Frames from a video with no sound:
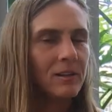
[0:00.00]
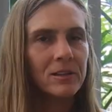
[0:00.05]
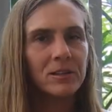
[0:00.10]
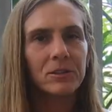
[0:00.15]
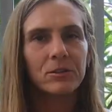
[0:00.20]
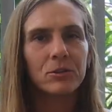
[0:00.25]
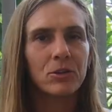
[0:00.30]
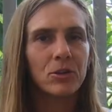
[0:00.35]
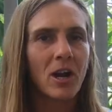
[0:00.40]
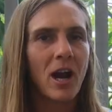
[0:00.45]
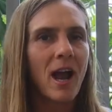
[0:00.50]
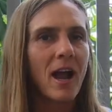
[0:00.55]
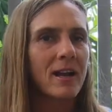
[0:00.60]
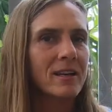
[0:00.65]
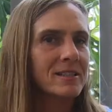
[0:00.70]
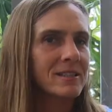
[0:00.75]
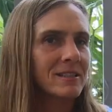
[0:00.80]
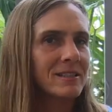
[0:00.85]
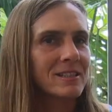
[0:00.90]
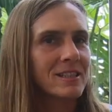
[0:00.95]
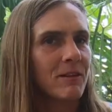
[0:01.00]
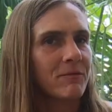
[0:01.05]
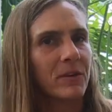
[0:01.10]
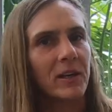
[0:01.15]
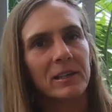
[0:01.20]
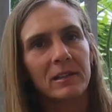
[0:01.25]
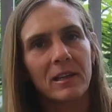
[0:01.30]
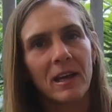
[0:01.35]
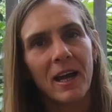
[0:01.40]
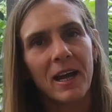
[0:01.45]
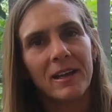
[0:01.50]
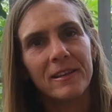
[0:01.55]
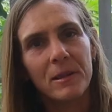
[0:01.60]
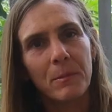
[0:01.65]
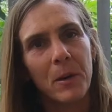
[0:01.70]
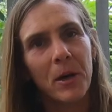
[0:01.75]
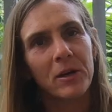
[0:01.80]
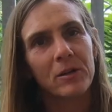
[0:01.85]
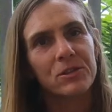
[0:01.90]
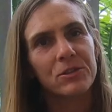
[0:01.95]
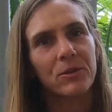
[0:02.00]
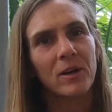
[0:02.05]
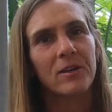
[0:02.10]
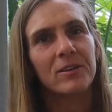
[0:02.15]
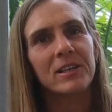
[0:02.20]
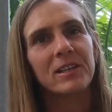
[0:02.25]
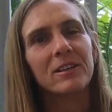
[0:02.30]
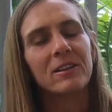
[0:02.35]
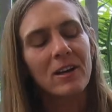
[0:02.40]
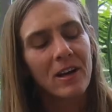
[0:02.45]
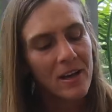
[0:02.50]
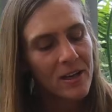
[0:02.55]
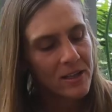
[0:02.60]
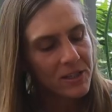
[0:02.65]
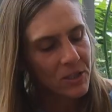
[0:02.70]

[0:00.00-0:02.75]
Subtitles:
little cracks and stuff like that in the parks around here.